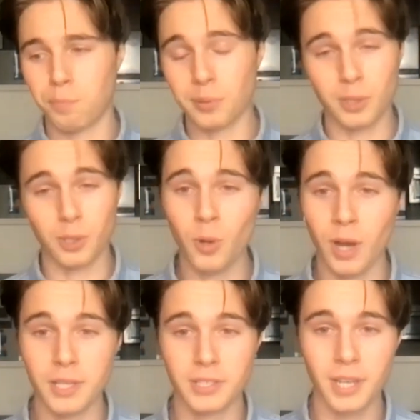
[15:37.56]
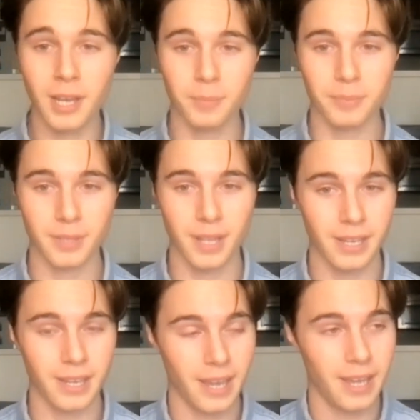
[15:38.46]
blew us up.
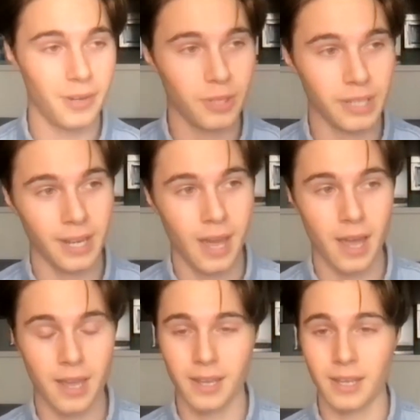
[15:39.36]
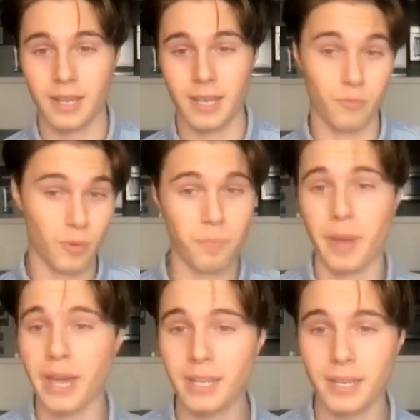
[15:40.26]
Like Henry and I and
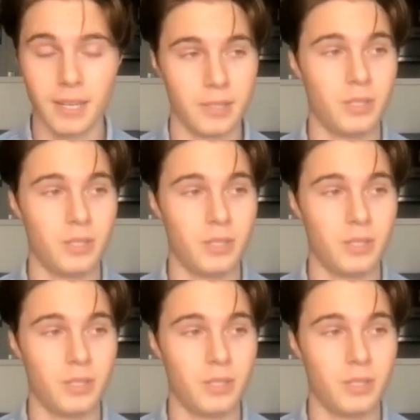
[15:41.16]
Rebecca,